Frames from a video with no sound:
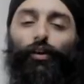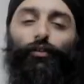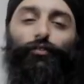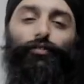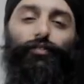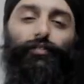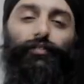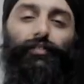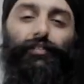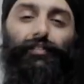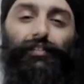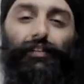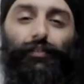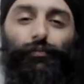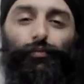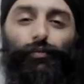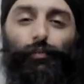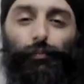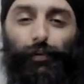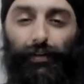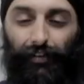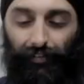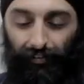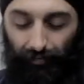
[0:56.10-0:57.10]
cultures it seems
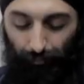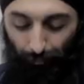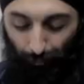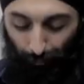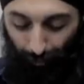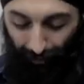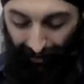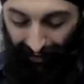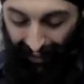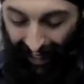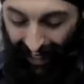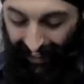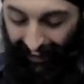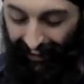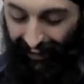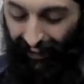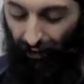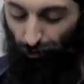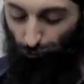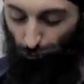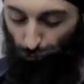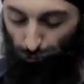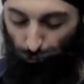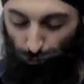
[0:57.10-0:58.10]
to be this
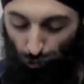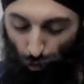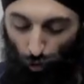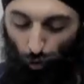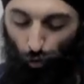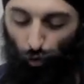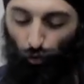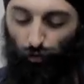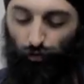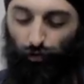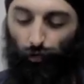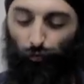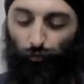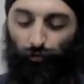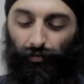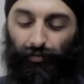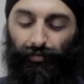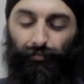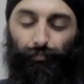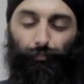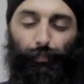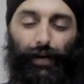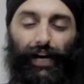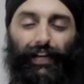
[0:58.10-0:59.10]
blanket rule to
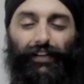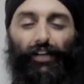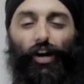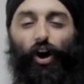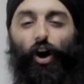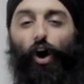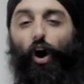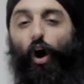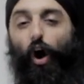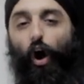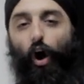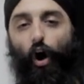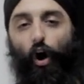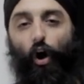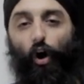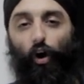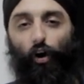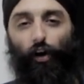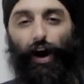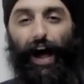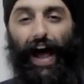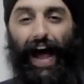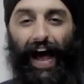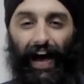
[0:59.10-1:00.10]
respect
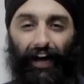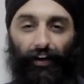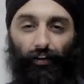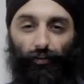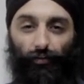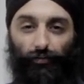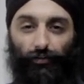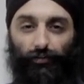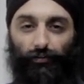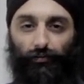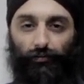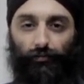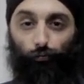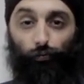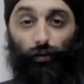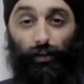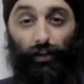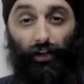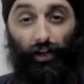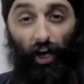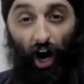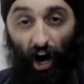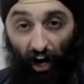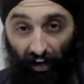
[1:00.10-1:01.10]
all adults,
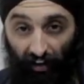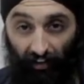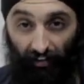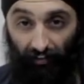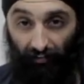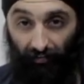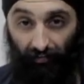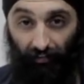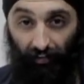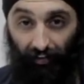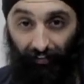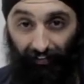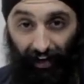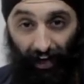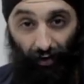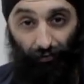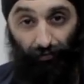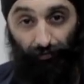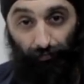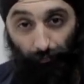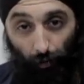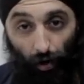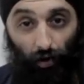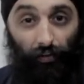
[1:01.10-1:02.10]
regardless of how
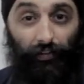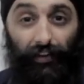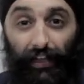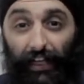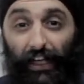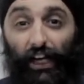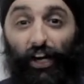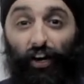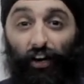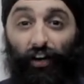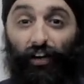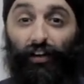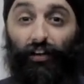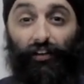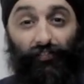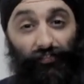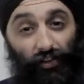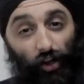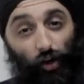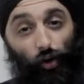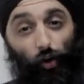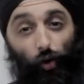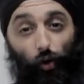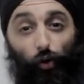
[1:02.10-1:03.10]
smart they are. If
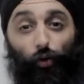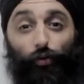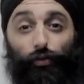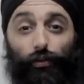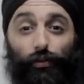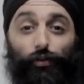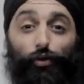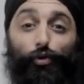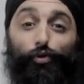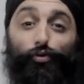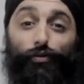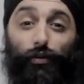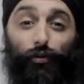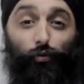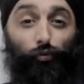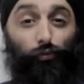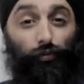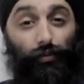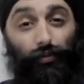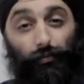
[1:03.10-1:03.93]
they're older, you just